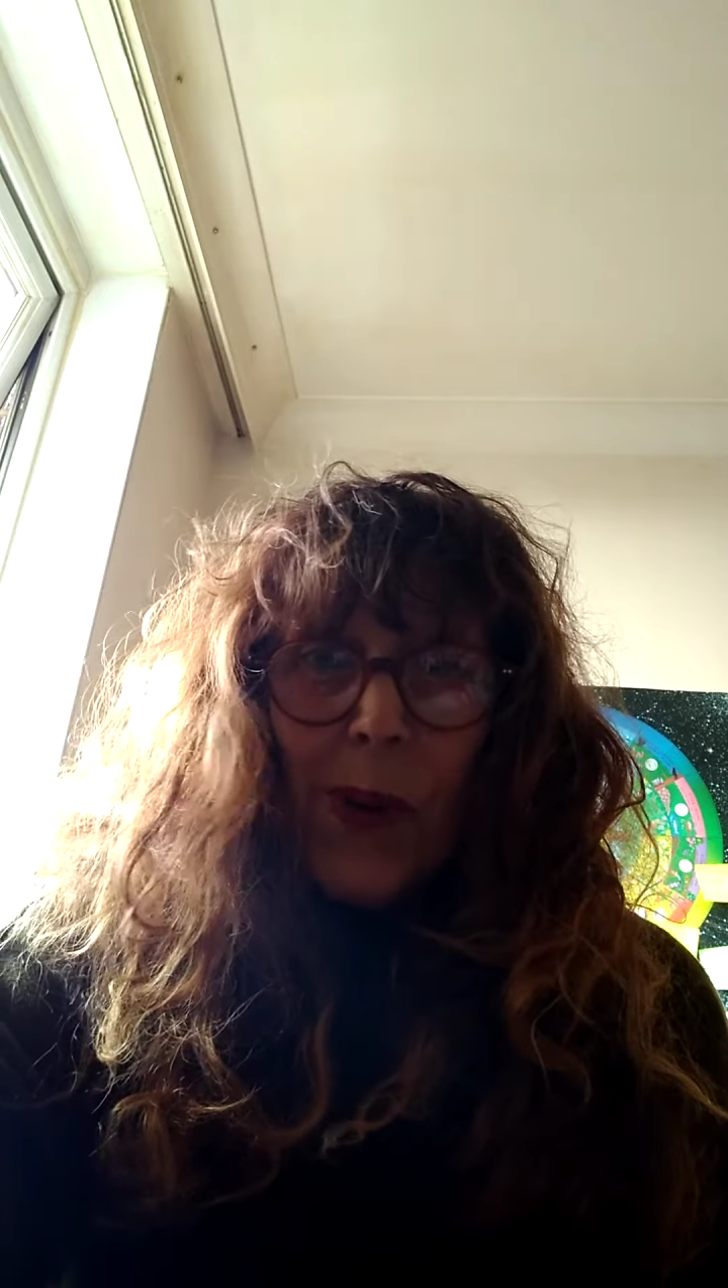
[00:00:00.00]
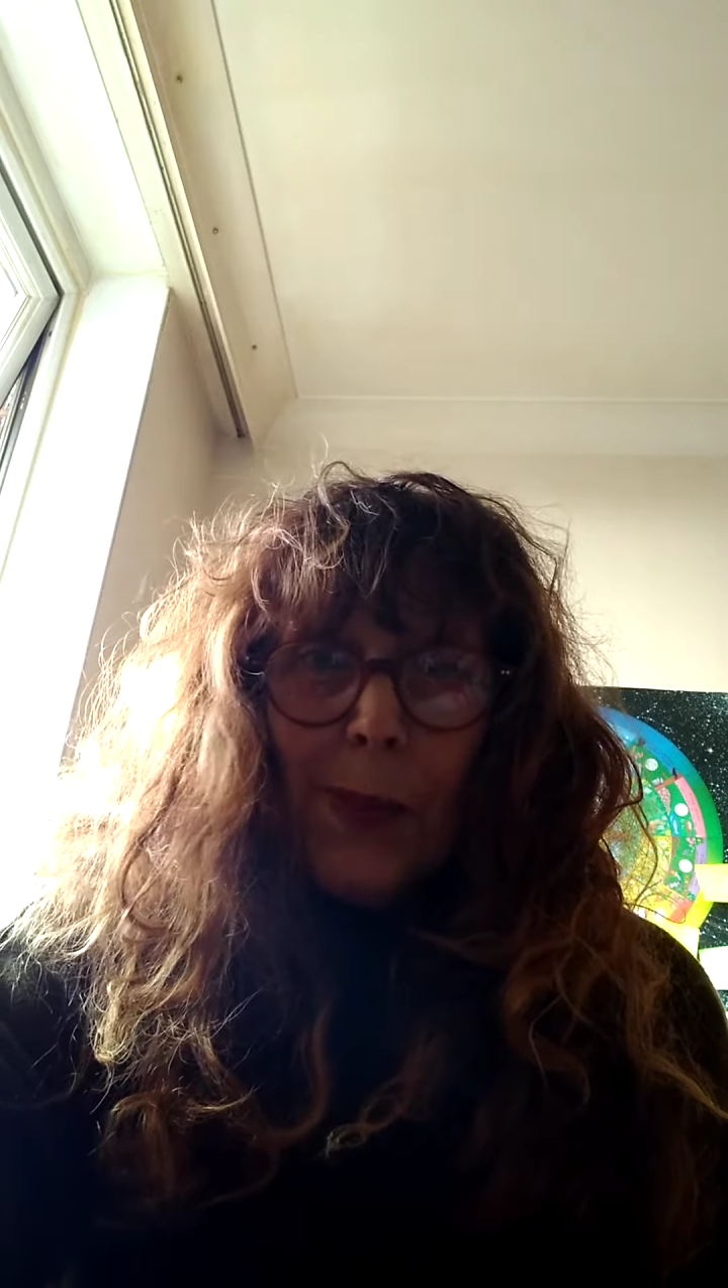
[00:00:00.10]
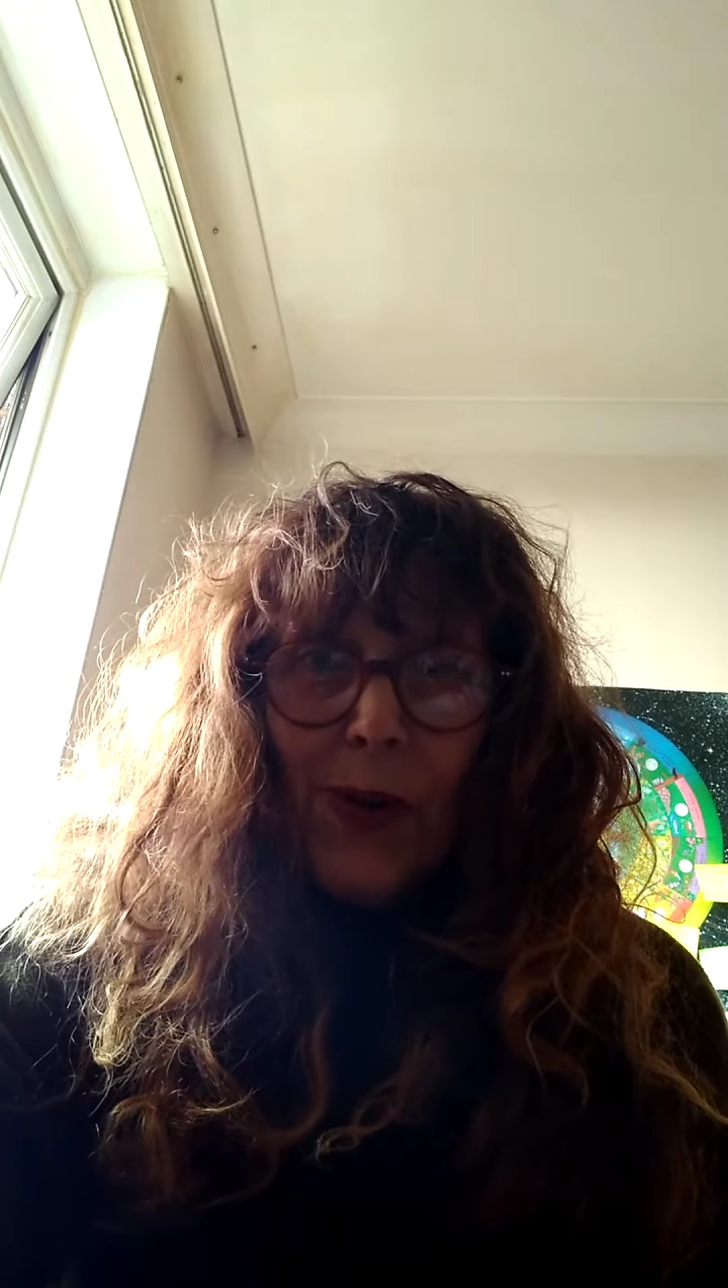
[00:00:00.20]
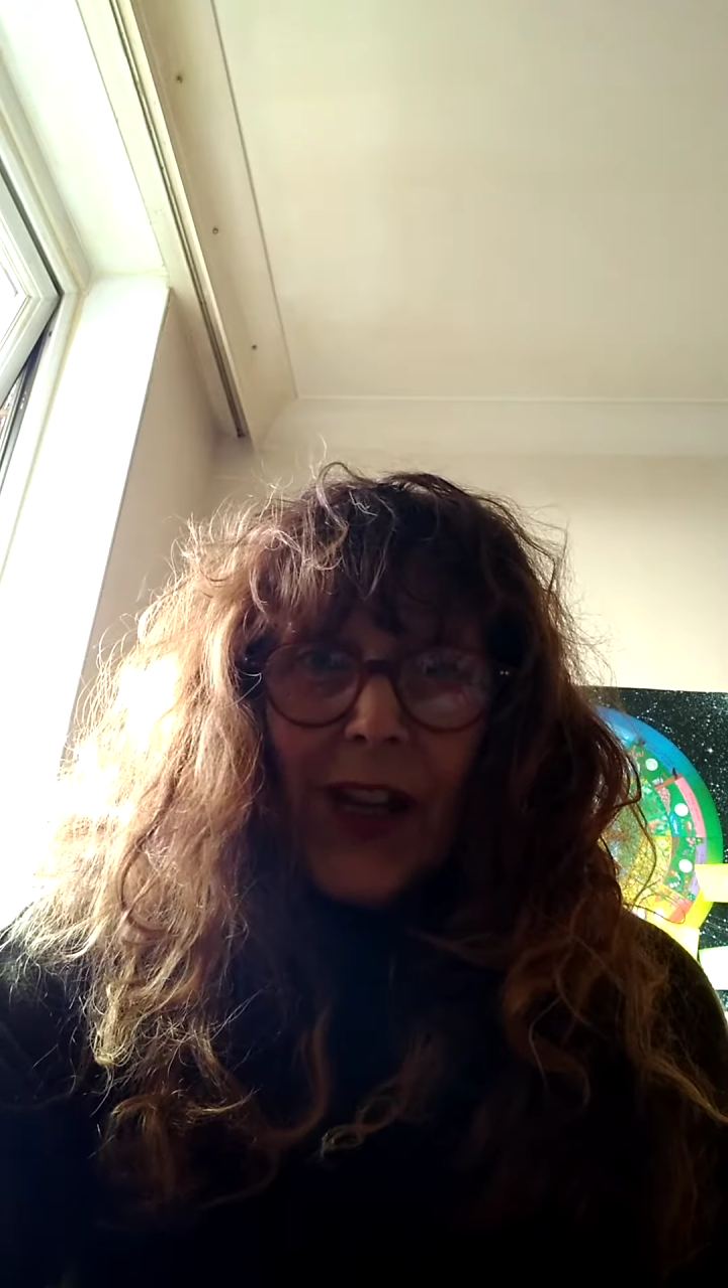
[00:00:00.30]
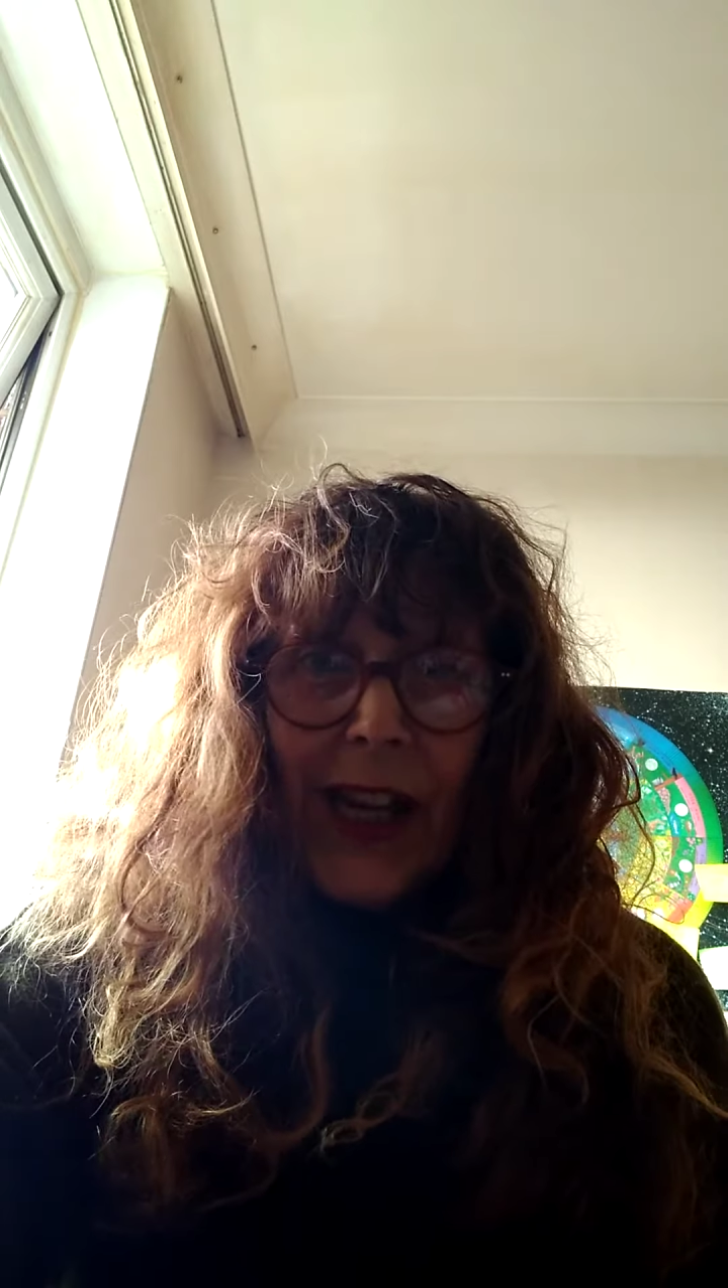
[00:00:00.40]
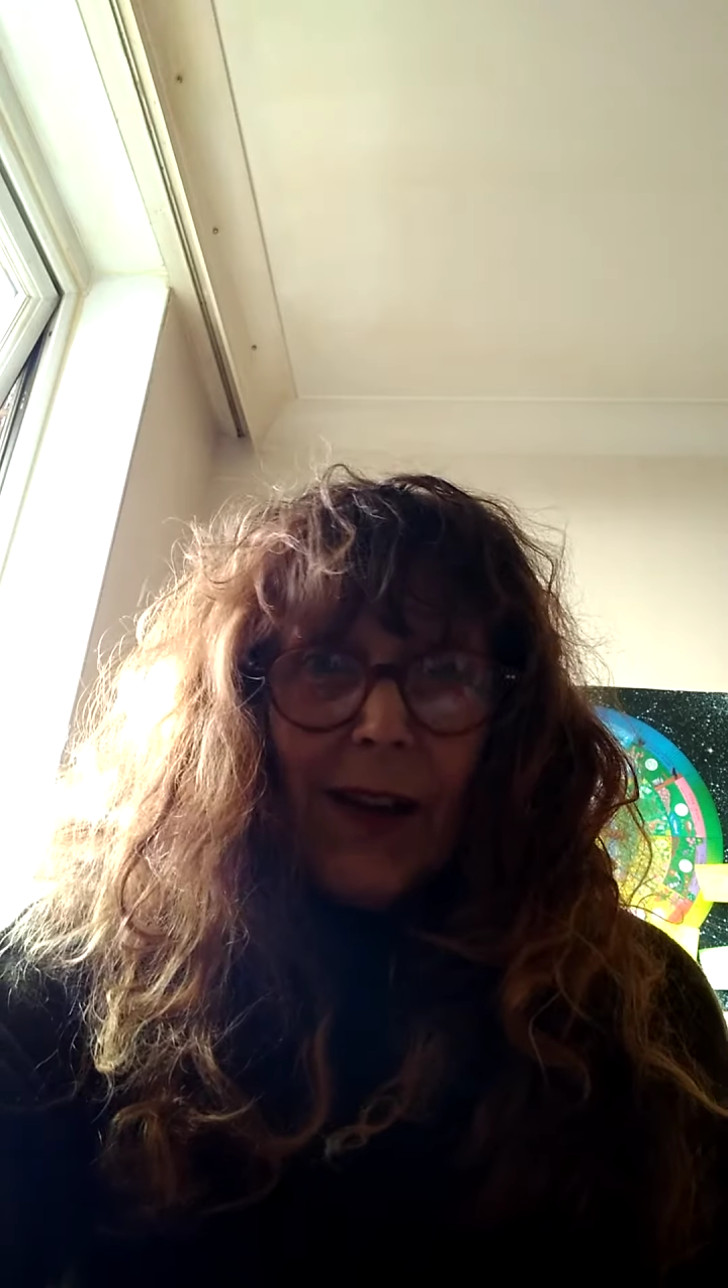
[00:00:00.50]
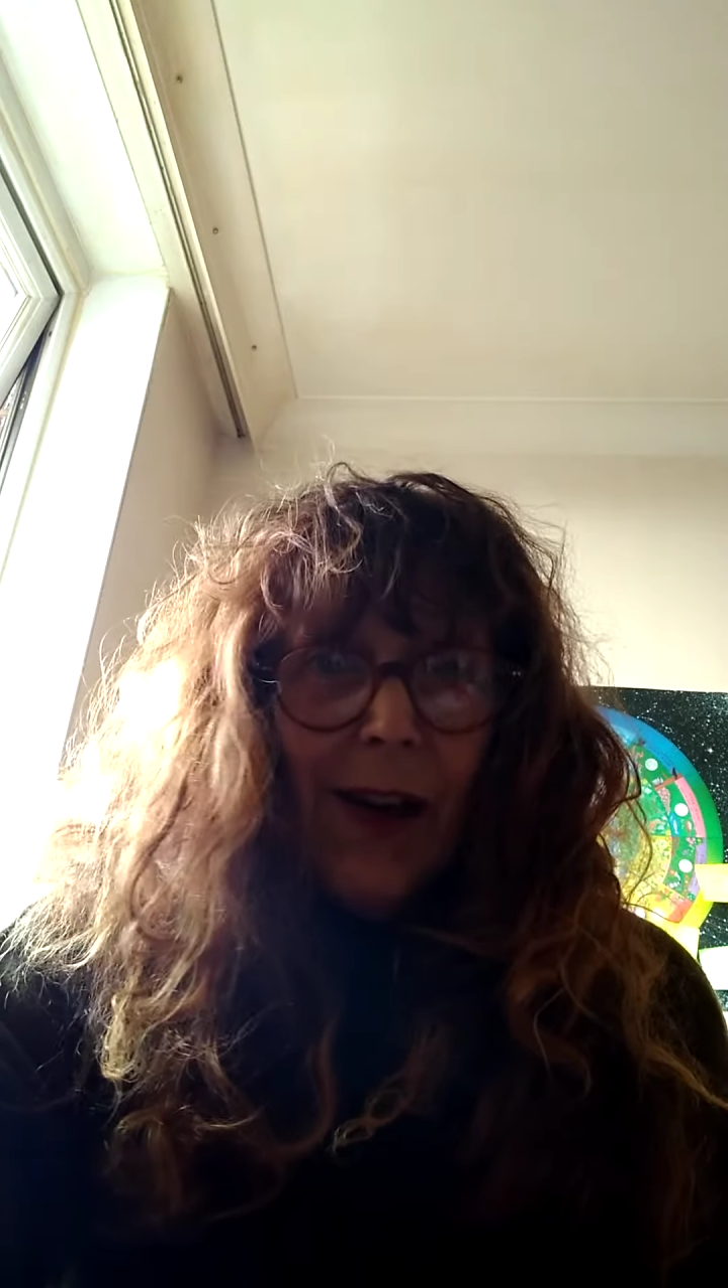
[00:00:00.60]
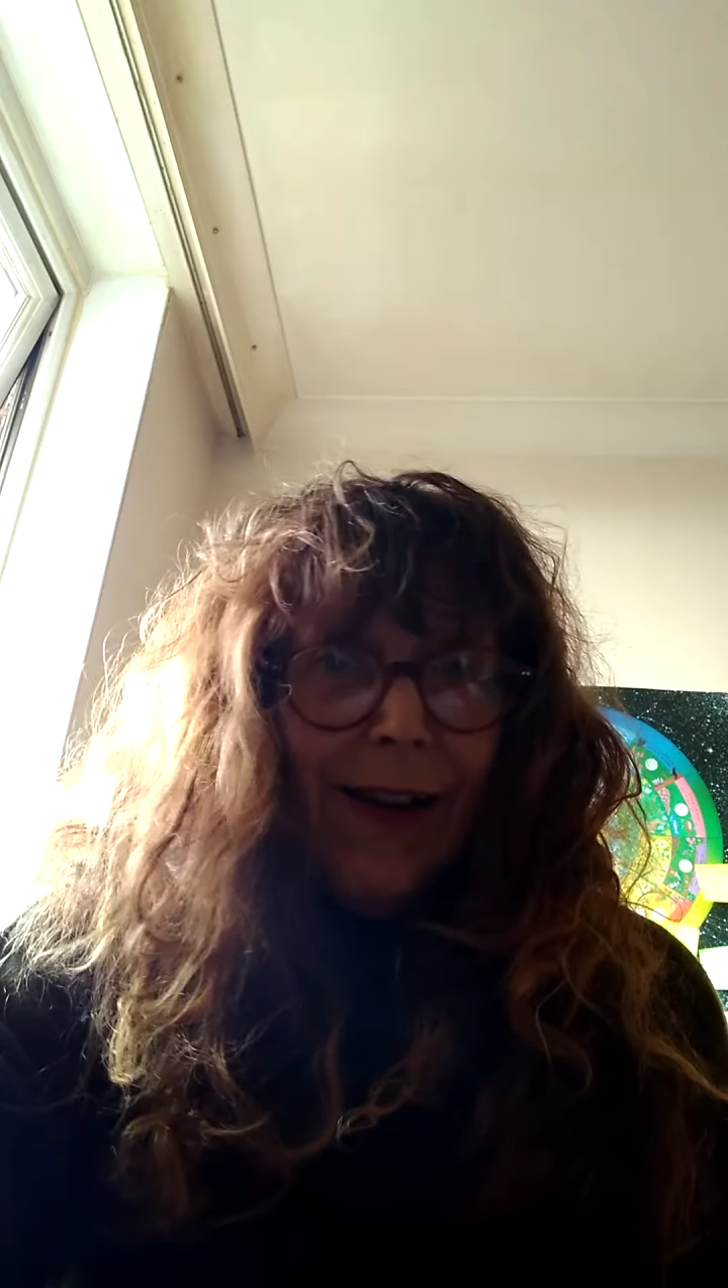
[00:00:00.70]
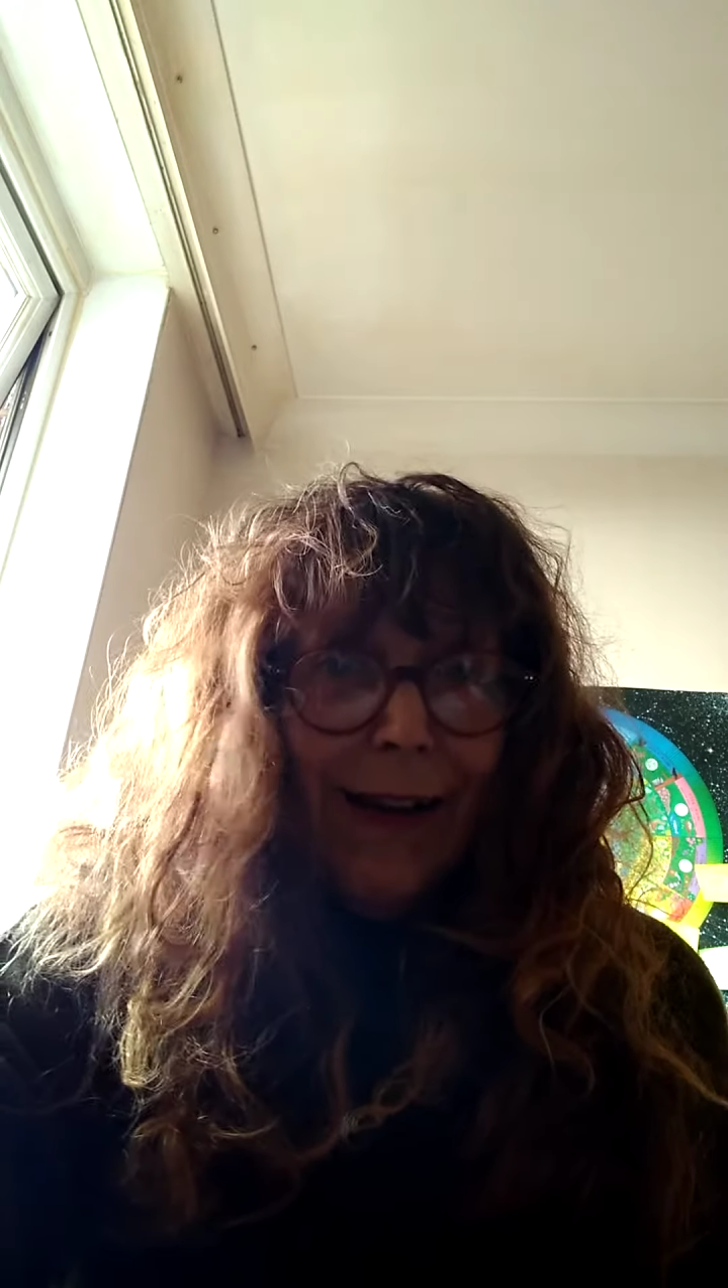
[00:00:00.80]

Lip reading: people think.